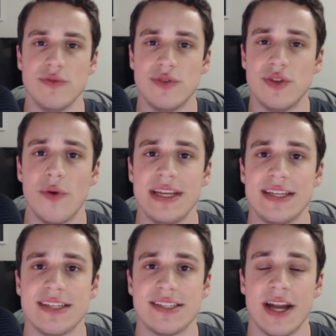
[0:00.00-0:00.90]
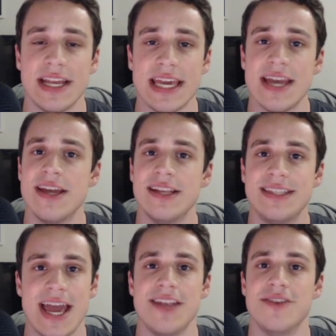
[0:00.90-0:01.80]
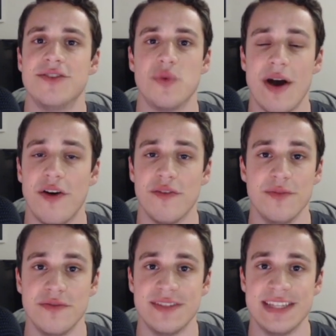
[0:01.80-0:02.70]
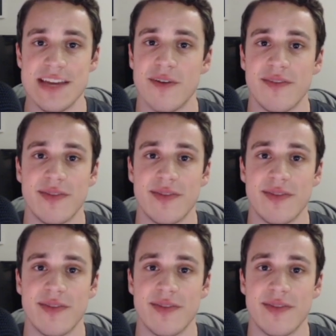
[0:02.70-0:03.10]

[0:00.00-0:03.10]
You don't need to study 10, 12 moves deep of